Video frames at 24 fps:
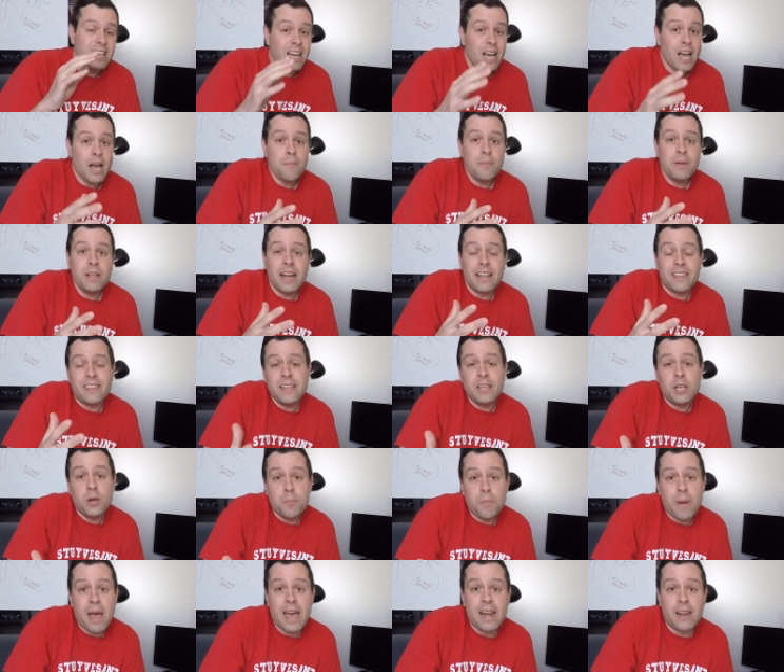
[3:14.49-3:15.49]
I mean, I think
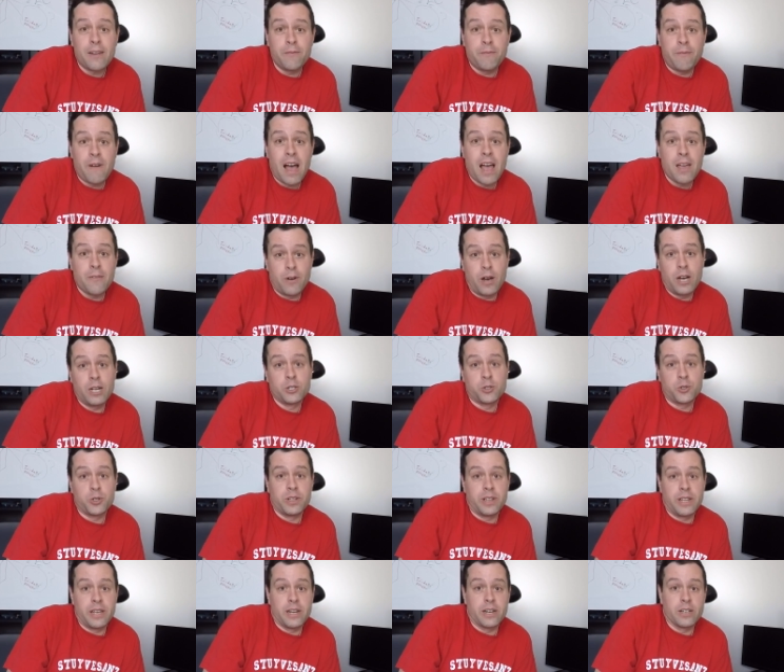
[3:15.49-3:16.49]
you're batting
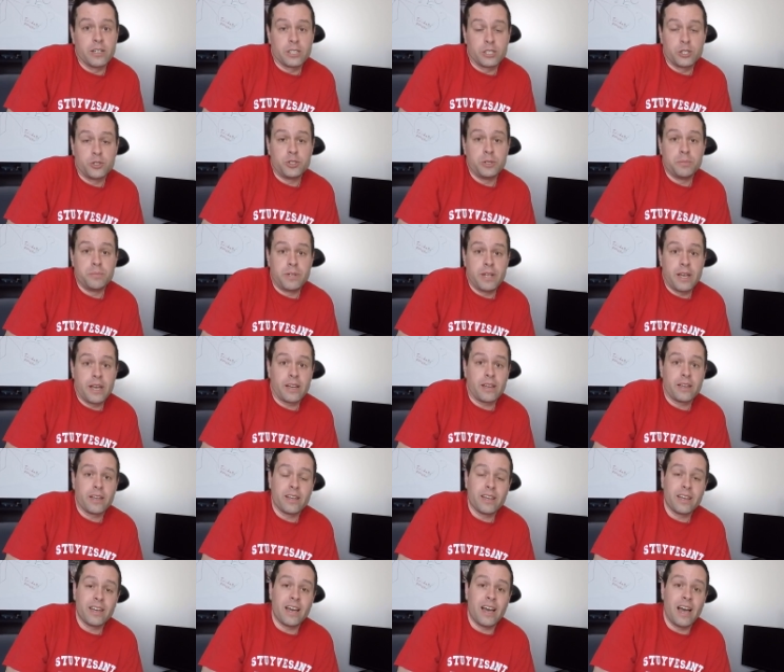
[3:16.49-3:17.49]
500 there, Extreme
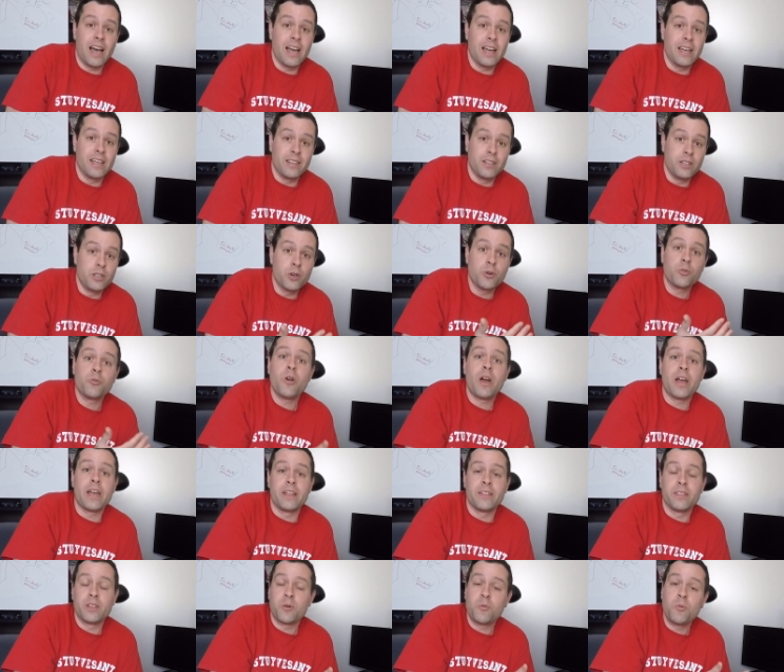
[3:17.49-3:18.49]
Tech. I, you're
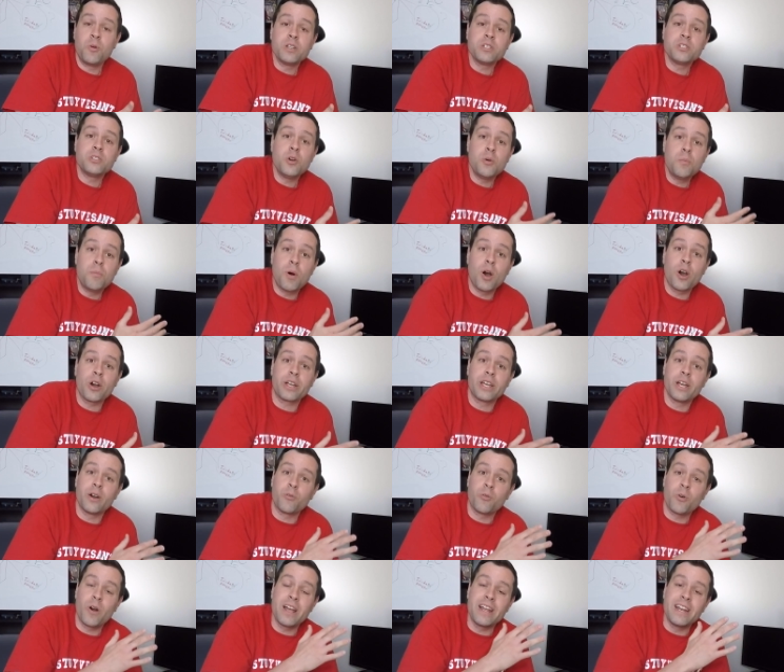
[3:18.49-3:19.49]
right. There was no
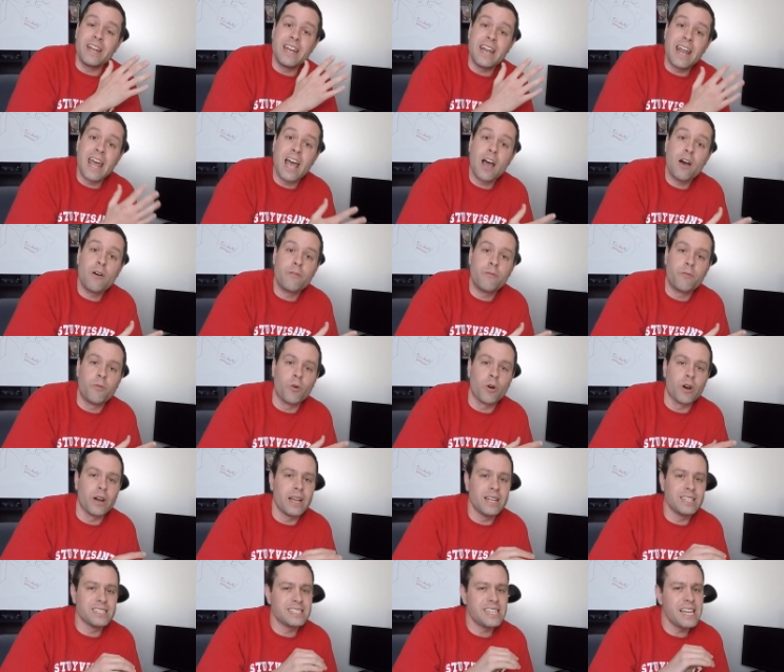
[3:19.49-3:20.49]
market right now for
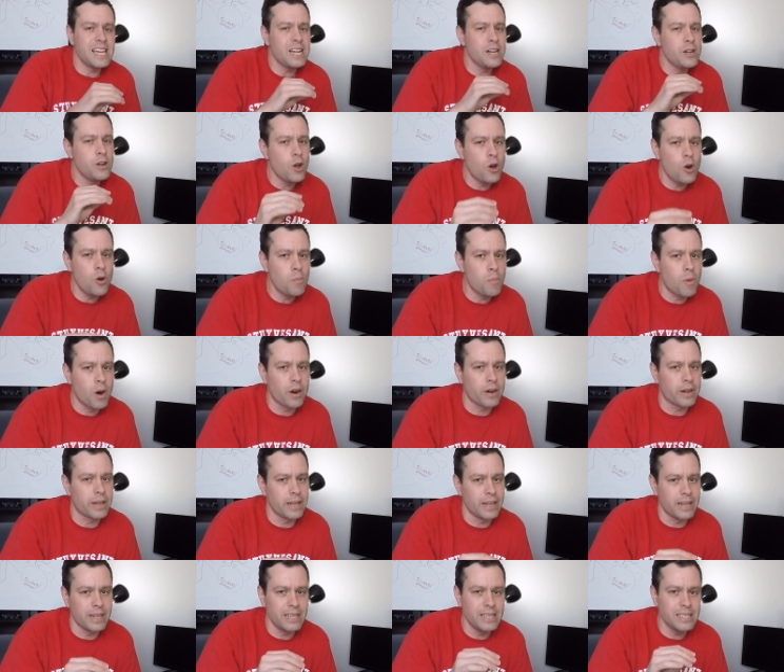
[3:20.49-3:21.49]
it. And saying no
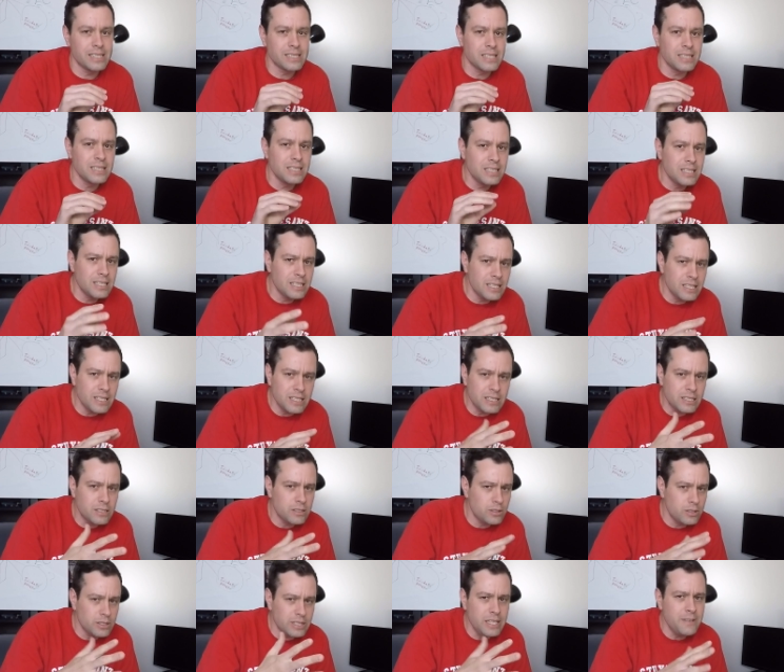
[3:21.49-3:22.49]
market is a
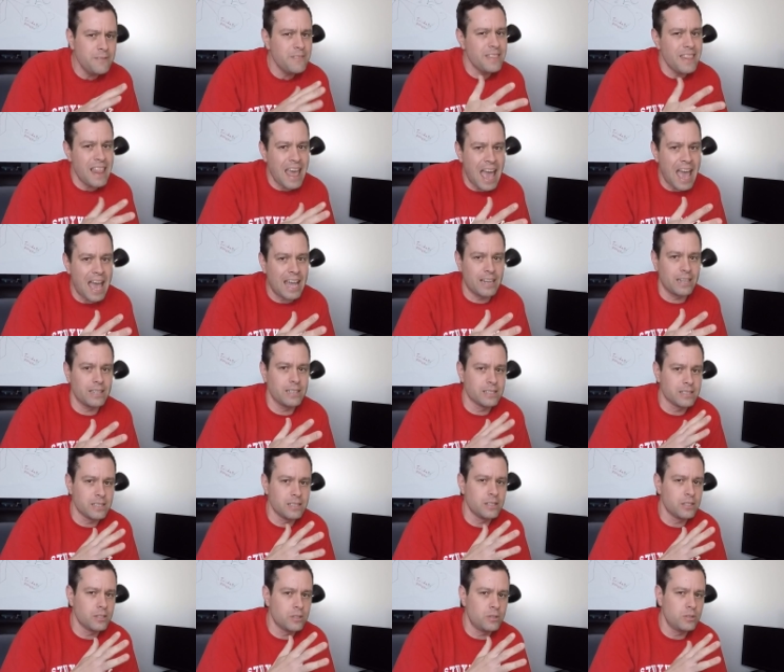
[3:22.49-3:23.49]
little, even that is
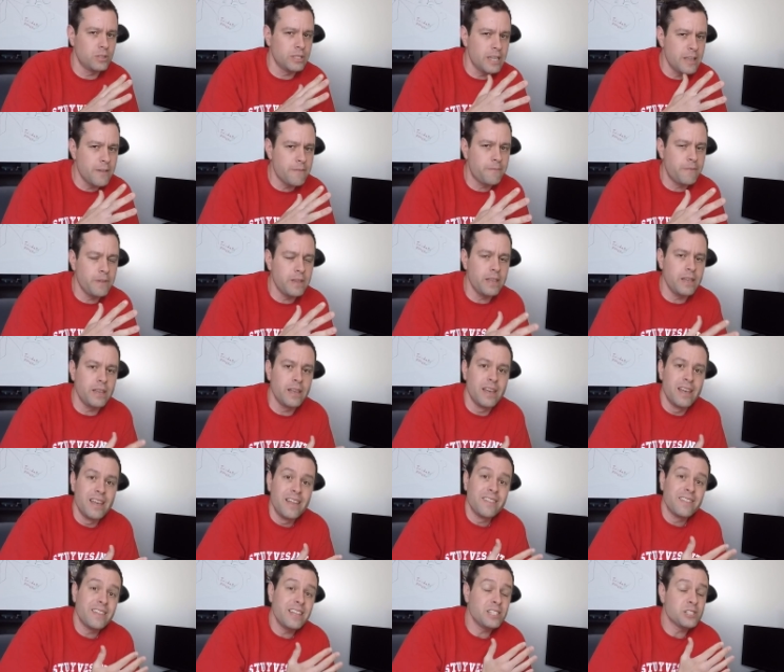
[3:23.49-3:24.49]
a little iffy.
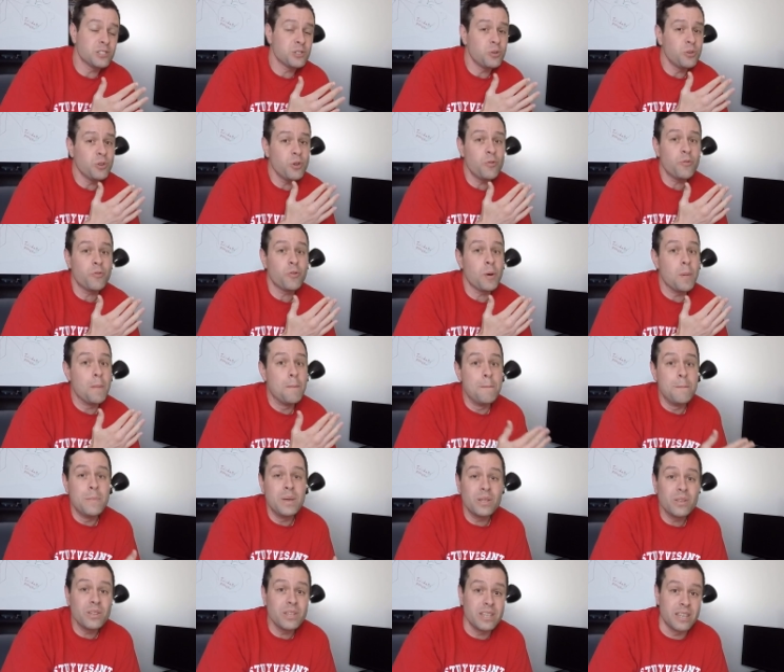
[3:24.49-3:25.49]
They sold over a
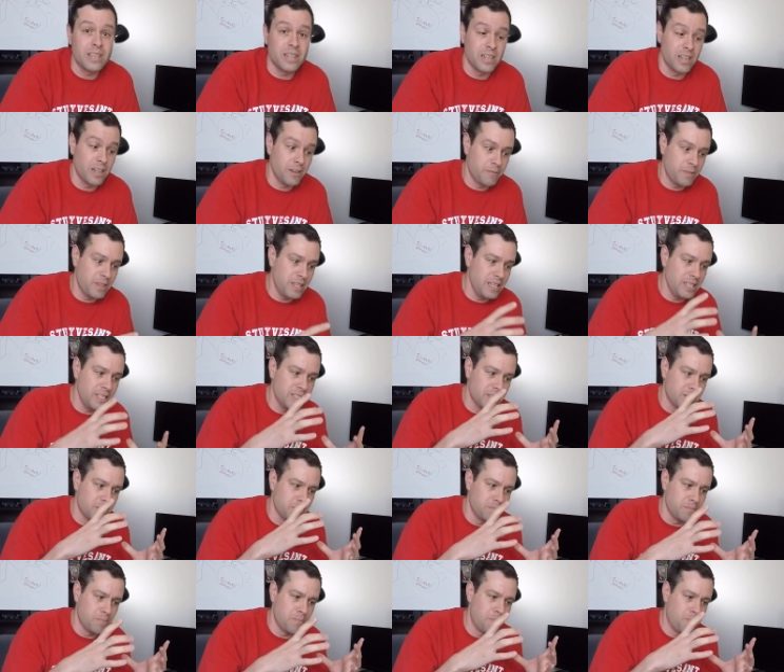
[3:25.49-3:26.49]
million of
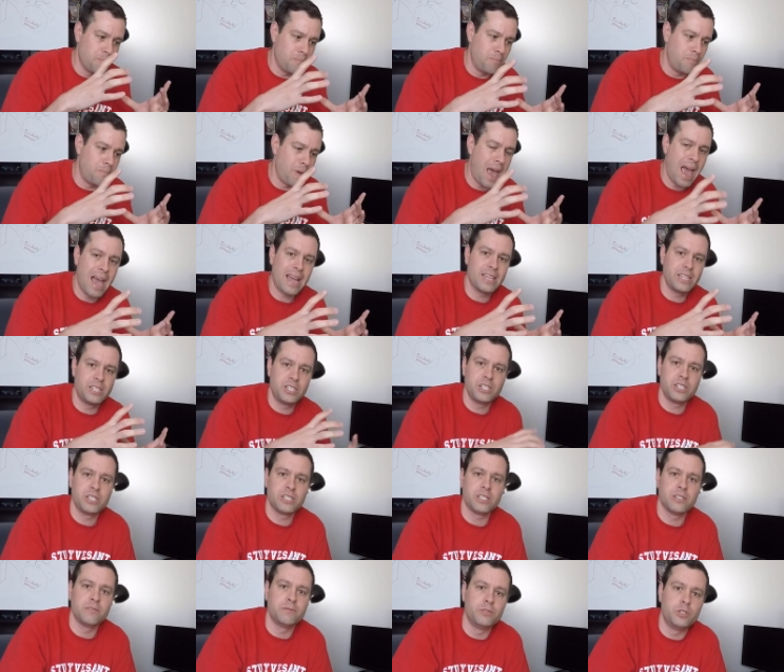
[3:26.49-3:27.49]
these
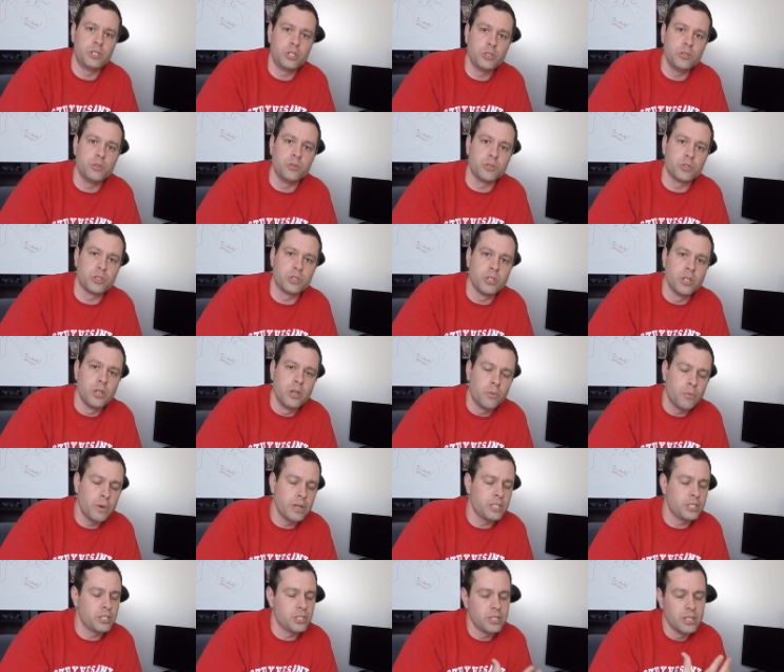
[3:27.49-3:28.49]
packages of juice,
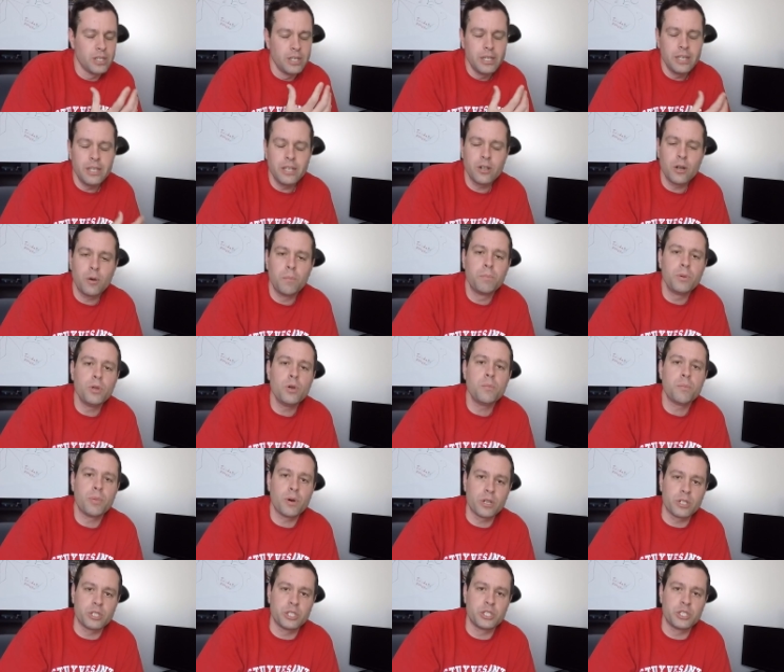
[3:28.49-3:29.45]
which, you know, Bloomberg